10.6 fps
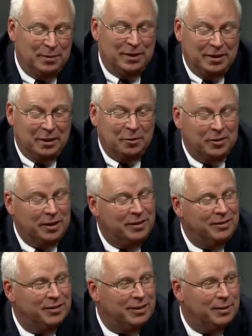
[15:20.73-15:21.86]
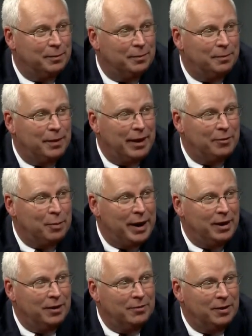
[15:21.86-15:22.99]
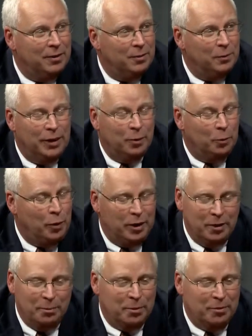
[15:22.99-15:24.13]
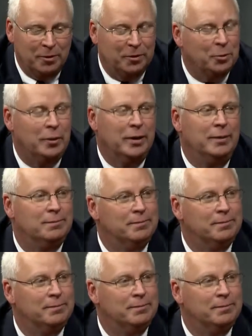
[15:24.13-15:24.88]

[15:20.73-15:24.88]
that those things have a payoff in a weird and perverse way.